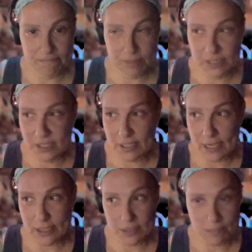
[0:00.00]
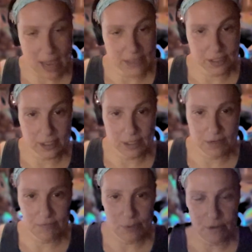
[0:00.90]
6
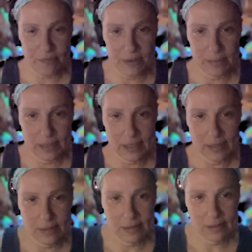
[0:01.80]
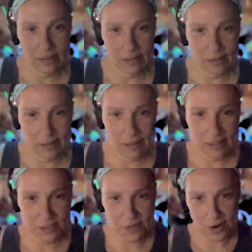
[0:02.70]
masculine, 4 feminine
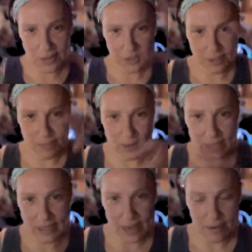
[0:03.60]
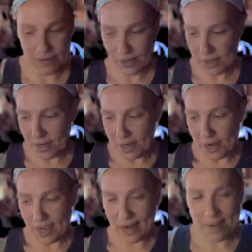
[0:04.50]
as far as the breakdown.
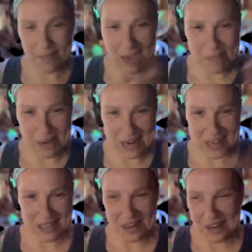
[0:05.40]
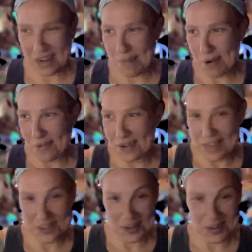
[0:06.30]
And my buddy Claire came over
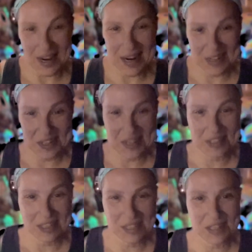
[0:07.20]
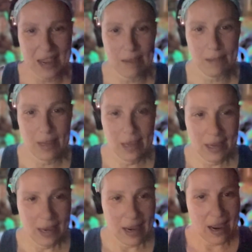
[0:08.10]
yesterday and she's the same
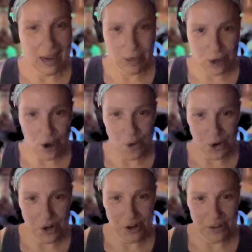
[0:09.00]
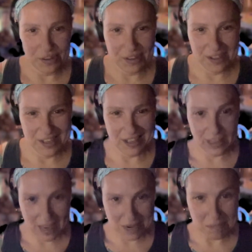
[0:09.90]
and no earth
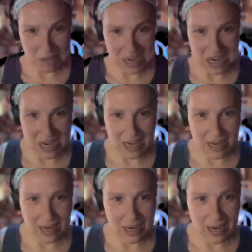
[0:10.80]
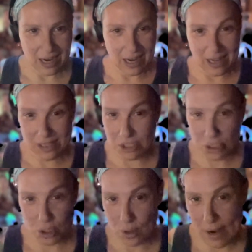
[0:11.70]
like me. It's a
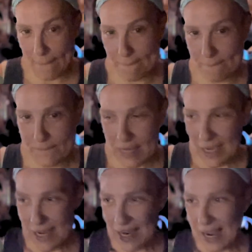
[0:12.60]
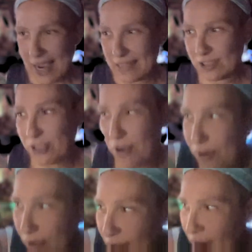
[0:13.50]
trip. And
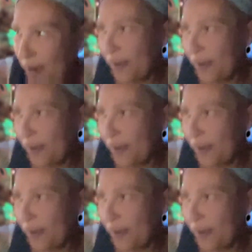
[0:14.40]
so,